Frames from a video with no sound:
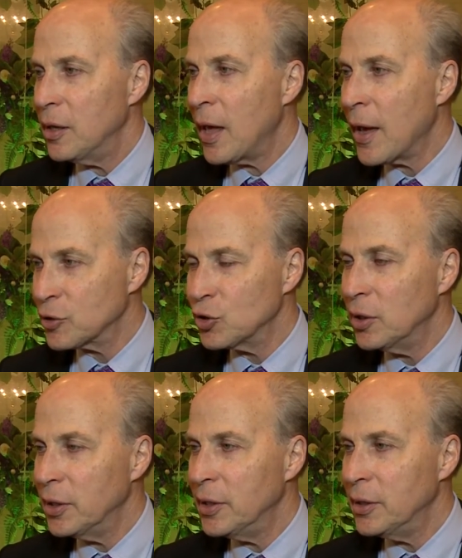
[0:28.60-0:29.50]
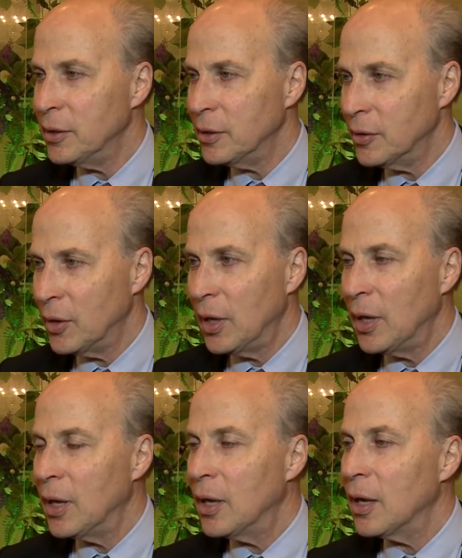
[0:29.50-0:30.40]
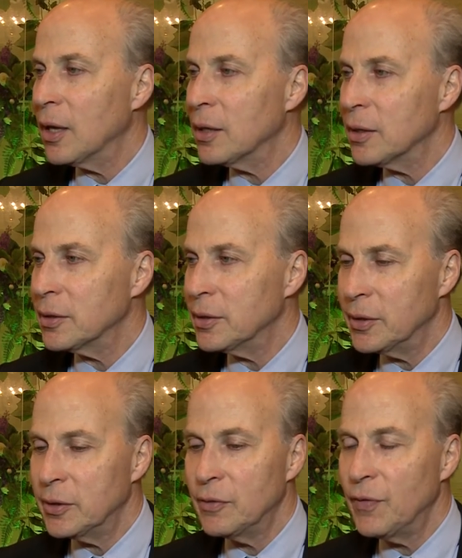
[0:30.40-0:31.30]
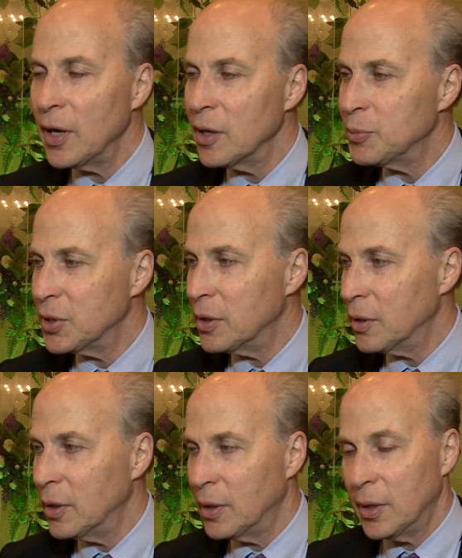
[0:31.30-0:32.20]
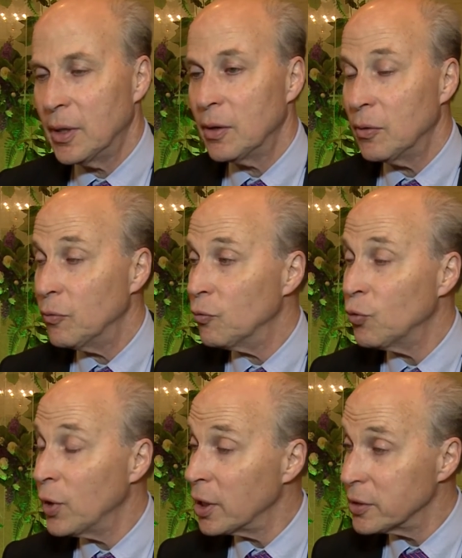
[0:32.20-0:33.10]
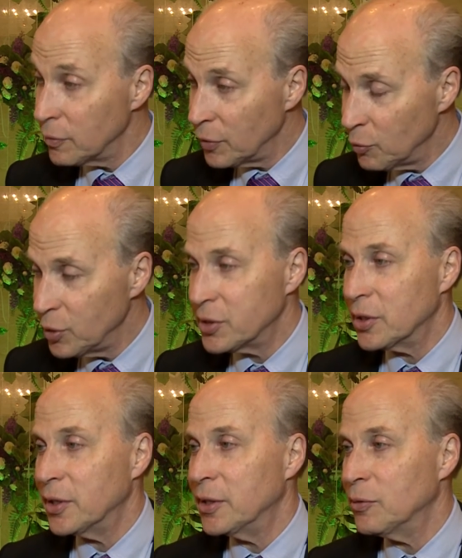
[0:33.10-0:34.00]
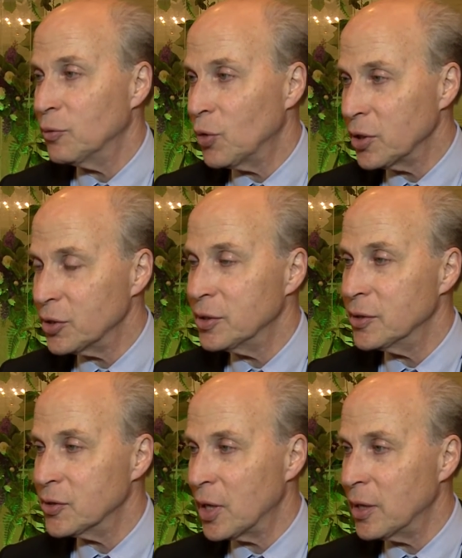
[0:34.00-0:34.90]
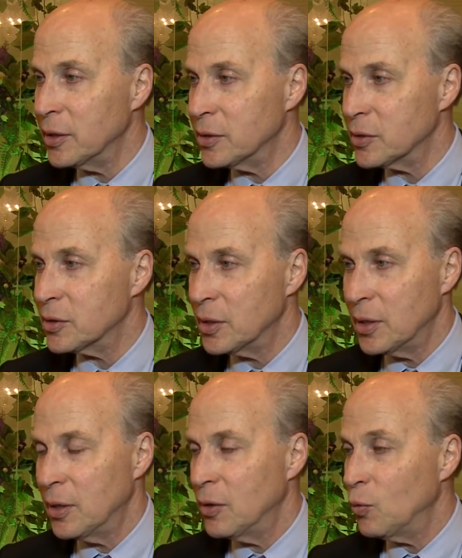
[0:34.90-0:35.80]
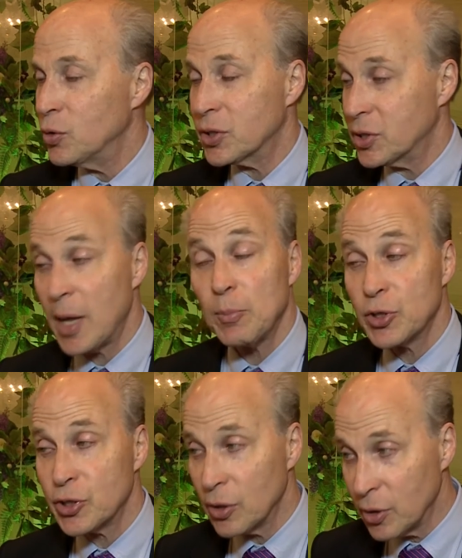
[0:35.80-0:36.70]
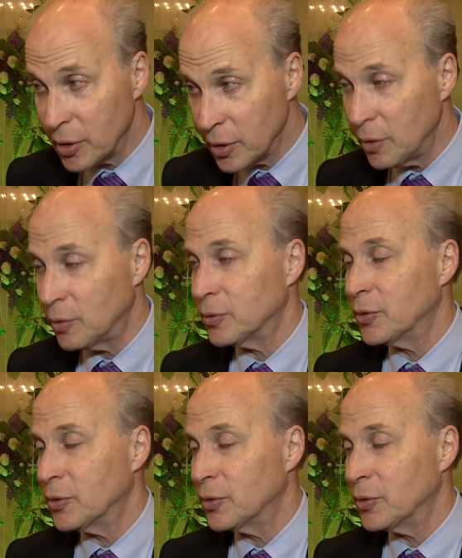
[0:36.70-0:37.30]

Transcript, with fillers: actually uh, developed relatively recently. Russian science was established long ago.